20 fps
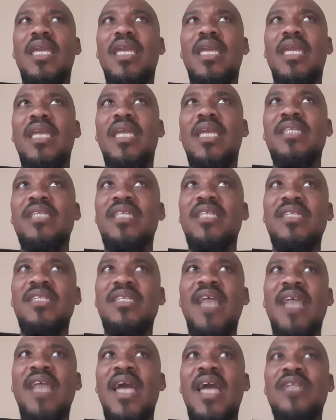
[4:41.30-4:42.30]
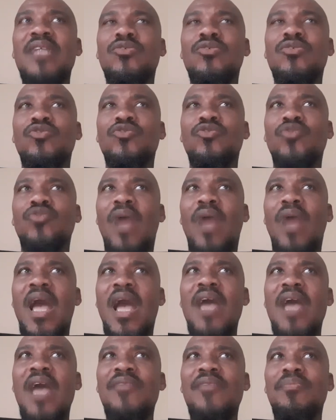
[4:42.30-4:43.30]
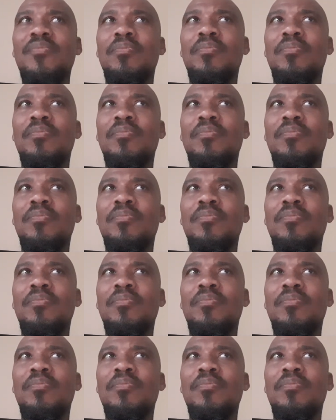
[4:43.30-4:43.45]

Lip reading: designed to drive